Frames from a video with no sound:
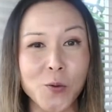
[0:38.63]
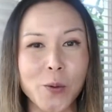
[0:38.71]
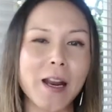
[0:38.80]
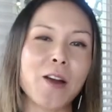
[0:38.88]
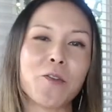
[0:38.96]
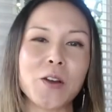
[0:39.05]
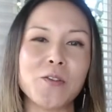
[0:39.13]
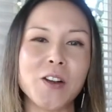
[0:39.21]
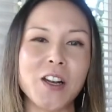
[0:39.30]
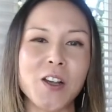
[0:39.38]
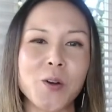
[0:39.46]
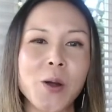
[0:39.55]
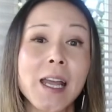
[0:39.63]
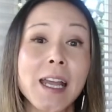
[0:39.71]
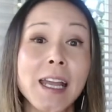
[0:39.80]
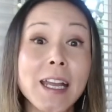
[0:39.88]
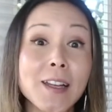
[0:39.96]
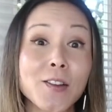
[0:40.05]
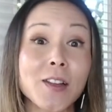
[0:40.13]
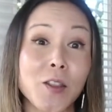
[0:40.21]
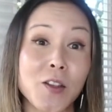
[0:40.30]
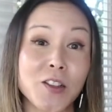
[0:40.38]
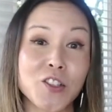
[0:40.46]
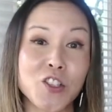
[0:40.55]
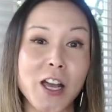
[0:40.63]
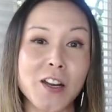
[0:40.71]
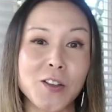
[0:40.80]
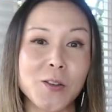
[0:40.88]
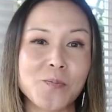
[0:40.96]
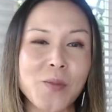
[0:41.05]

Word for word: when every video hits this channel.